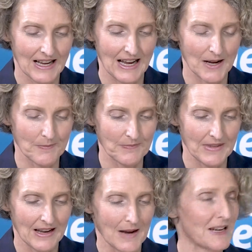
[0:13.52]
I
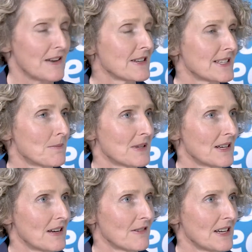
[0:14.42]
mean, every
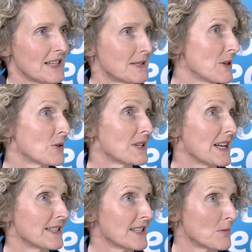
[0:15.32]
specialty
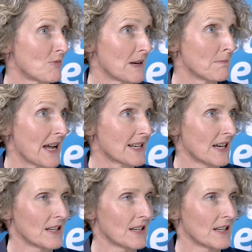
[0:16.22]
has its bread and butter.